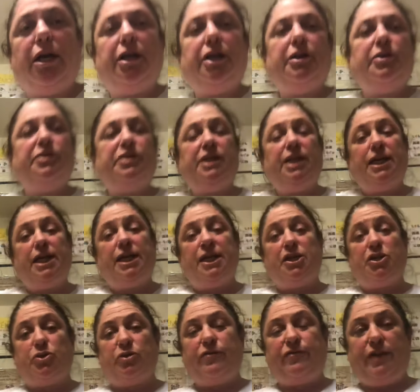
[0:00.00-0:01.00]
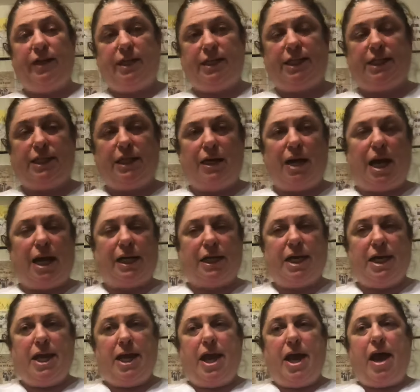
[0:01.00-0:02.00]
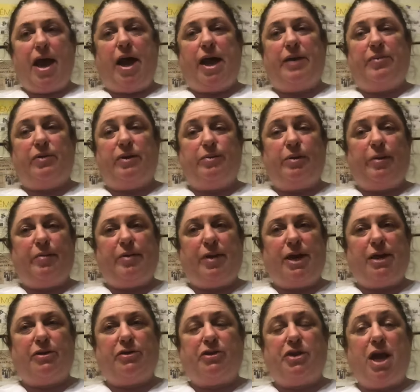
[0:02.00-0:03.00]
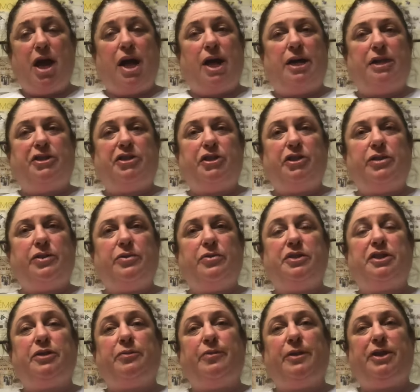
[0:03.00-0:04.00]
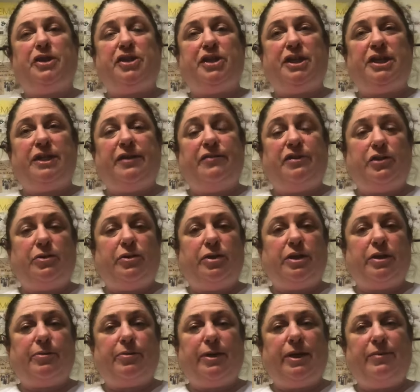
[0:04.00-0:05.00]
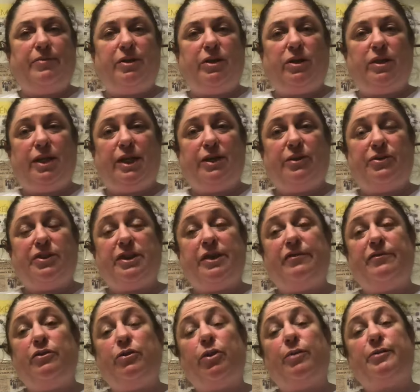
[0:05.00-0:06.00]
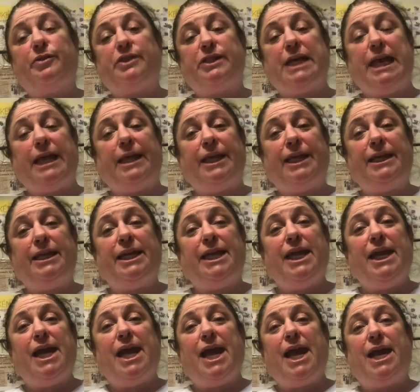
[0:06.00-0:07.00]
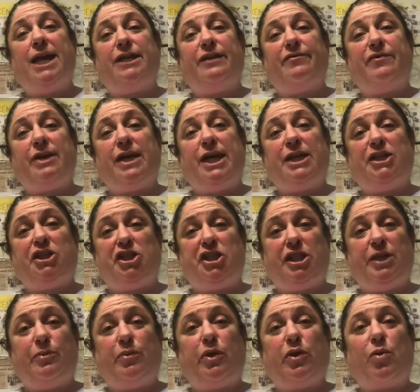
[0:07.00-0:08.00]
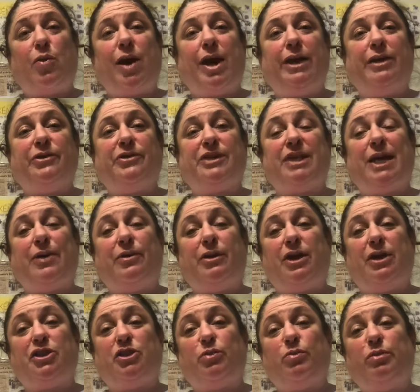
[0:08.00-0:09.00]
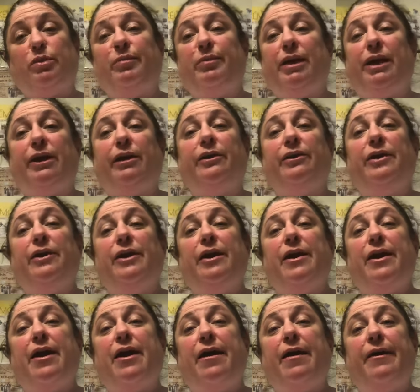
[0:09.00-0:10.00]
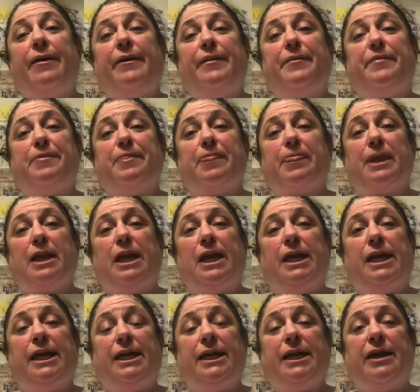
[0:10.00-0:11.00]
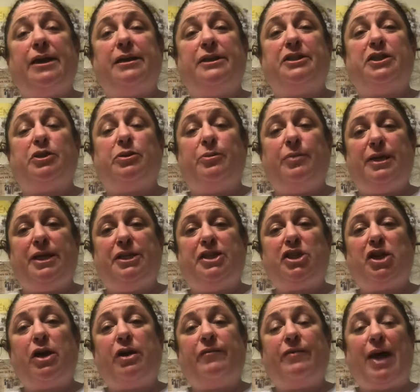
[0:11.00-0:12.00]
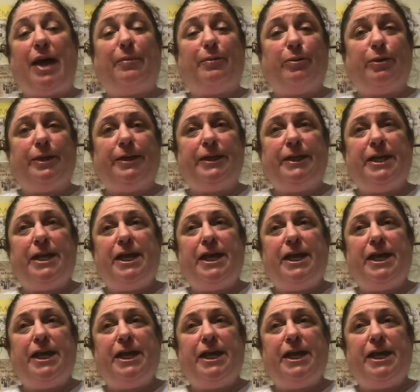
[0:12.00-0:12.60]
Using intravenous lock, I would prepare 2 syringes of 2 to 3 milliliters of normal saline, and if the agency requires, I would also prepare uh, a syringe of heparin